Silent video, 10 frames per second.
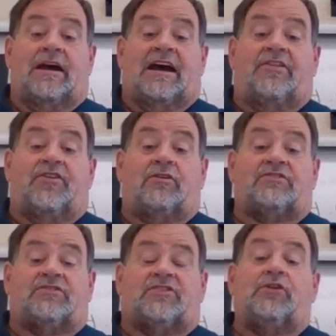I
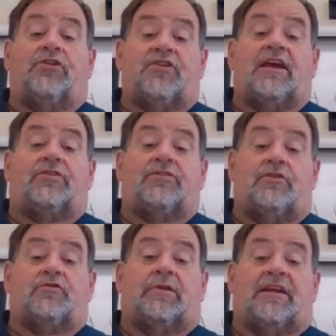still think
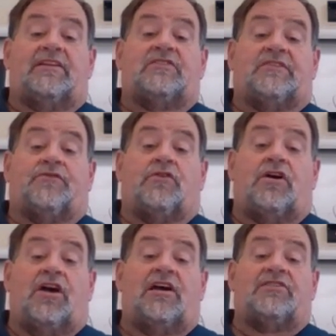there's places for
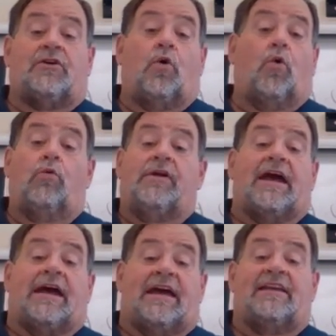us old
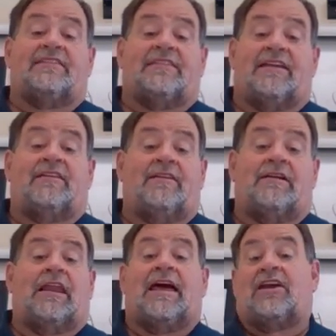guys in
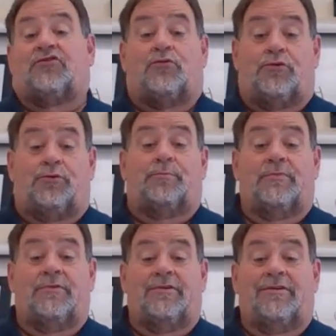the
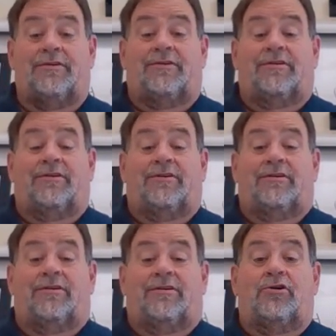classroom
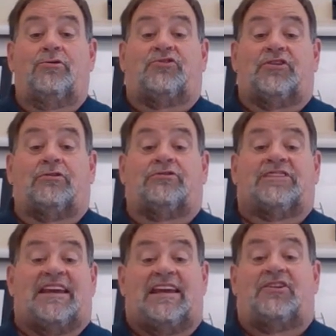who still
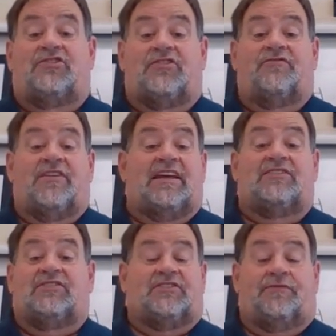teach
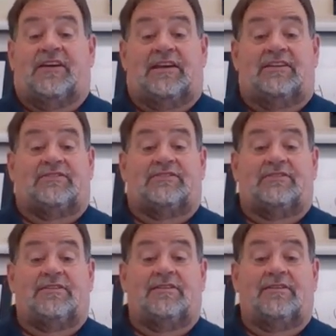face to face.